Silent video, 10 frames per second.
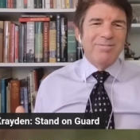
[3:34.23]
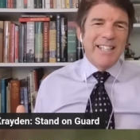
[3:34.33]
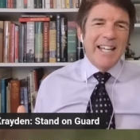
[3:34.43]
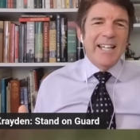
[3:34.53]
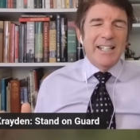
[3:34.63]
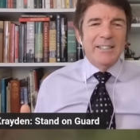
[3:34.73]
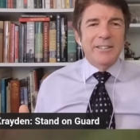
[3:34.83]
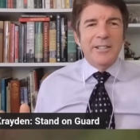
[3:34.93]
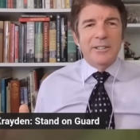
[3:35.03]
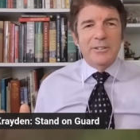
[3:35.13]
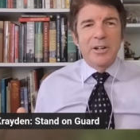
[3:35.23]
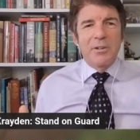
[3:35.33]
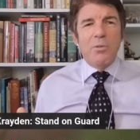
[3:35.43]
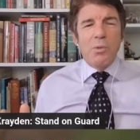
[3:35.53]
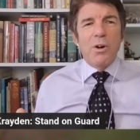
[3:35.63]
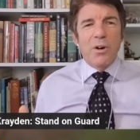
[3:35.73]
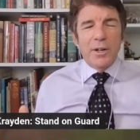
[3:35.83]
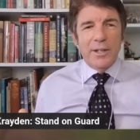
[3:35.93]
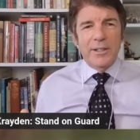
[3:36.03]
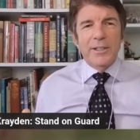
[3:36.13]
Yeah, they don't work,
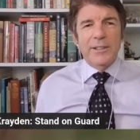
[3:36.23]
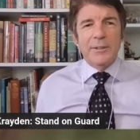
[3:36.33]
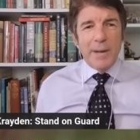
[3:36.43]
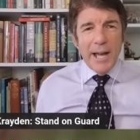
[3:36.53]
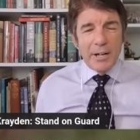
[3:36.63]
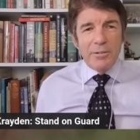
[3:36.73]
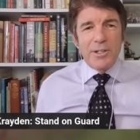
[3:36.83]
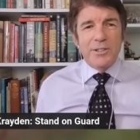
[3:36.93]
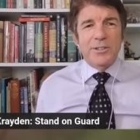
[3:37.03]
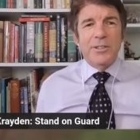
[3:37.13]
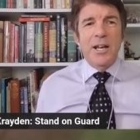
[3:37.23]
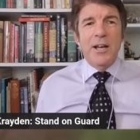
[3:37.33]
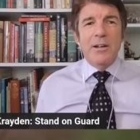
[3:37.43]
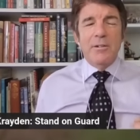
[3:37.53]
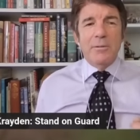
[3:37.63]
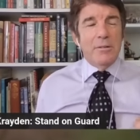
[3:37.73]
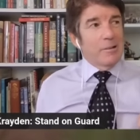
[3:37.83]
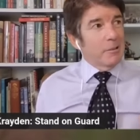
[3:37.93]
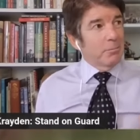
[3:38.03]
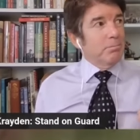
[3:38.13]
and the batteries
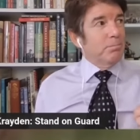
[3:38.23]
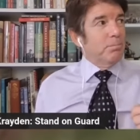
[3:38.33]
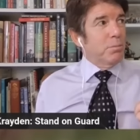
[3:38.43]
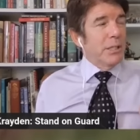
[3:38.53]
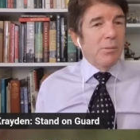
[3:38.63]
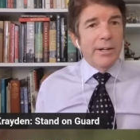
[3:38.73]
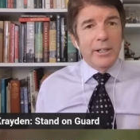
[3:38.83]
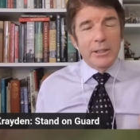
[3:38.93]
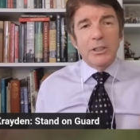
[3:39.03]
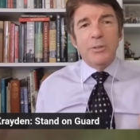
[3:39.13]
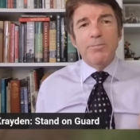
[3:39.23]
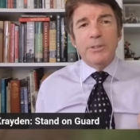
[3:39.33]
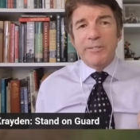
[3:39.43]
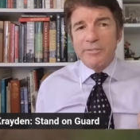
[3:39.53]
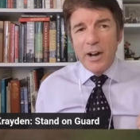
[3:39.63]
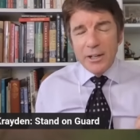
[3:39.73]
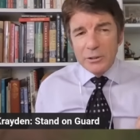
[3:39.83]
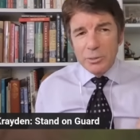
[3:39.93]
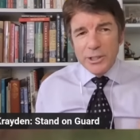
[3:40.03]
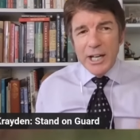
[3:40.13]
are pretty well
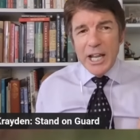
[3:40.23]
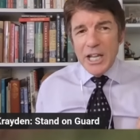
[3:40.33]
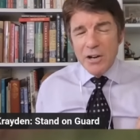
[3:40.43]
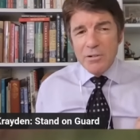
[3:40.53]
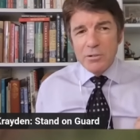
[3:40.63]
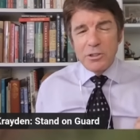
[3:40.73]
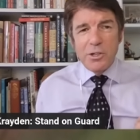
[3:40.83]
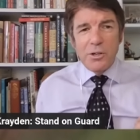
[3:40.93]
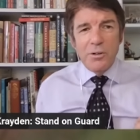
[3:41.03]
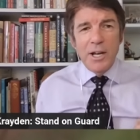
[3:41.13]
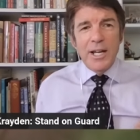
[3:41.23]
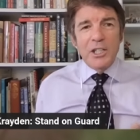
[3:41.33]
defunct within a year or two.